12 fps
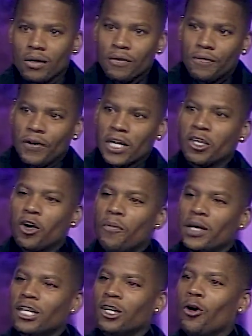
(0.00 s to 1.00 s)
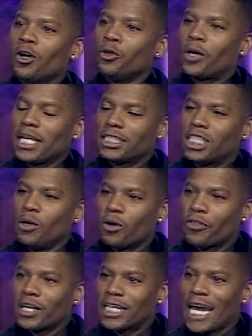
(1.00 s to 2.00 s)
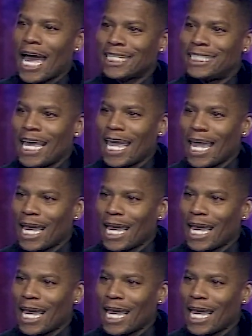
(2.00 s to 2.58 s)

Fuck, you gonna be the Lord, you can't see worth a goddamn.